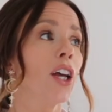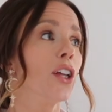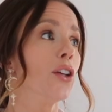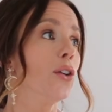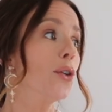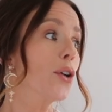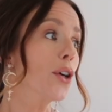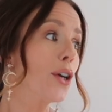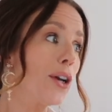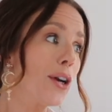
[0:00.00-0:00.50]

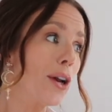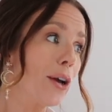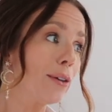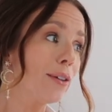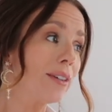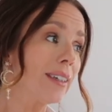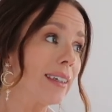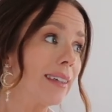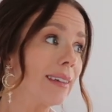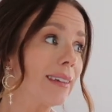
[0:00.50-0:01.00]
you're gonna
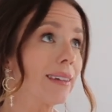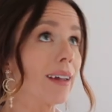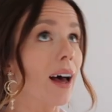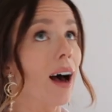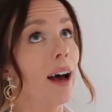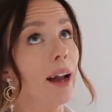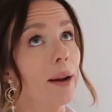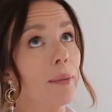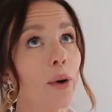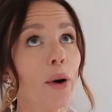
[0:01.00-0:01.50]
notice
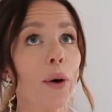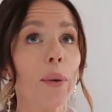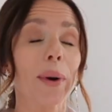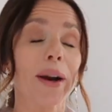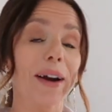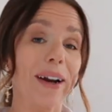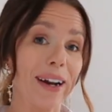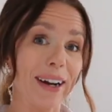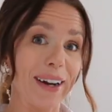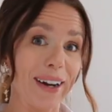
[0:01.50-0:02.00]
I'm not wearing